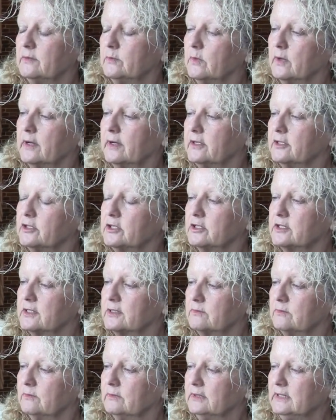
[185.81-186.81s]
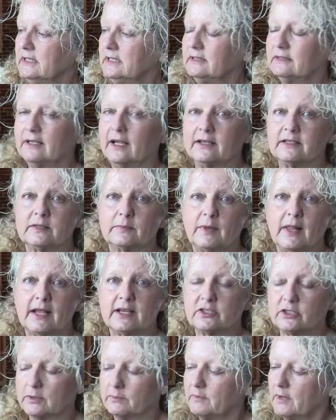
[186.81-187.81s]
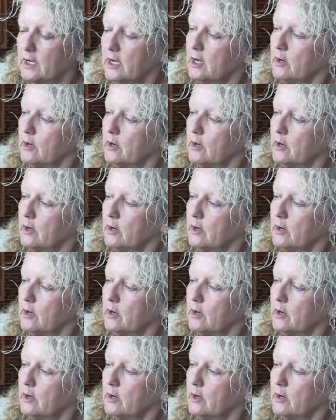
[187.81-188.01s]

We're going to just, I splashed them.